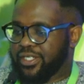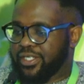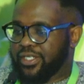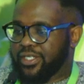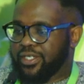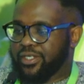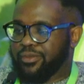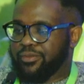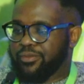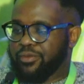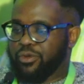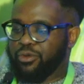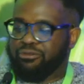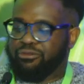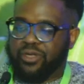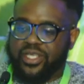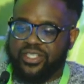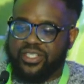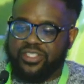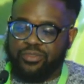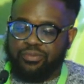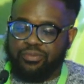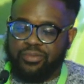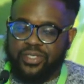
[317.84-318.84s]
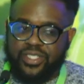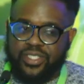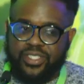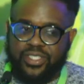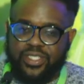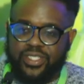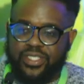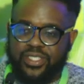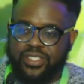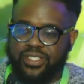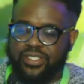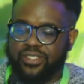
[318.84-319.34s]

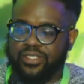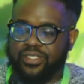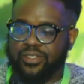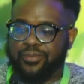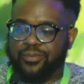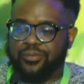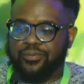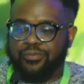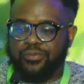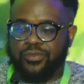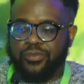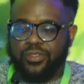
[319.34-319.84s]
overestimated the